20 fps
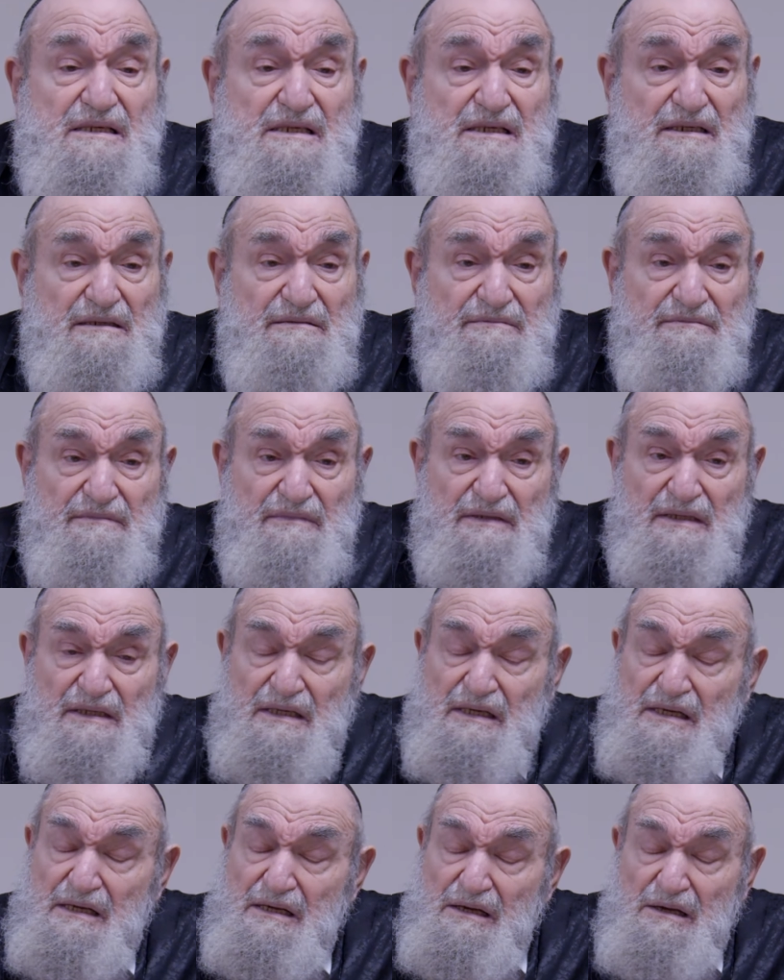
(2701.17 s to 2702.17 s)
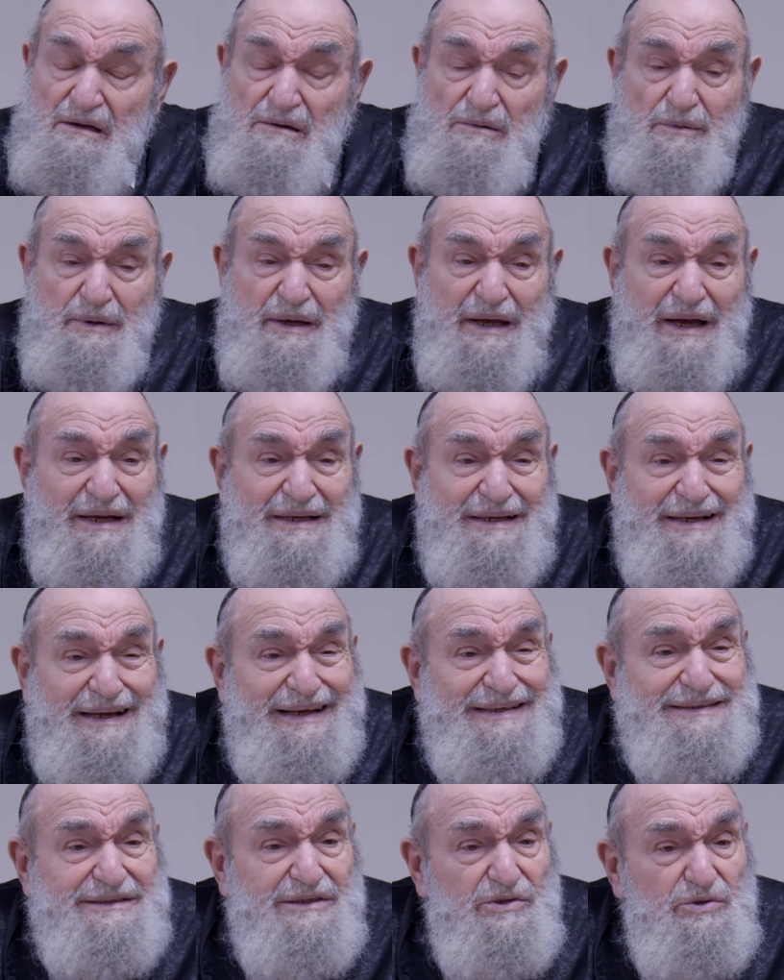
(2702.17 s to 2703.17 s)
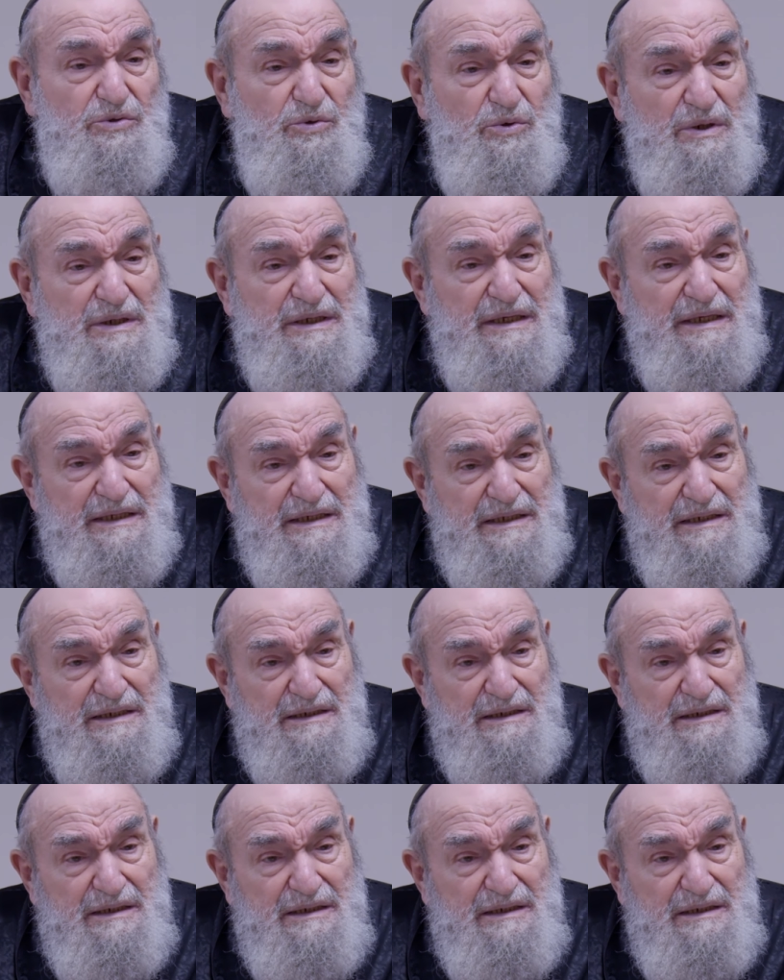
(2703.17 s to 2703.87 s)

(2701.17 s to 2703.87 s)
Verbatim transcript: here. We are not talking